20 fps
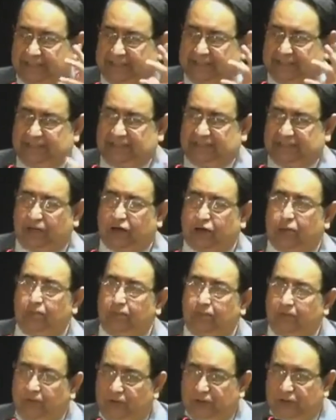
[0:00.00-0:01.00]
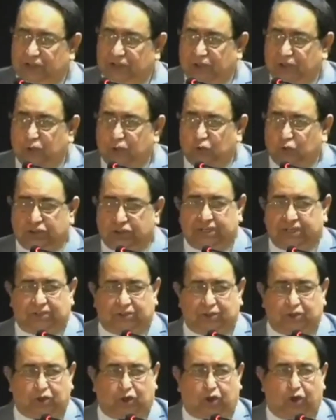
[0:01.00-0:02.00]
that is the term which is used
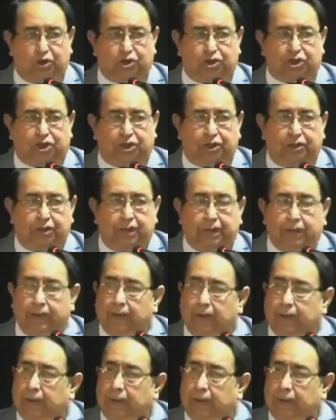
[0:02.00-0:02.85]
in sociology.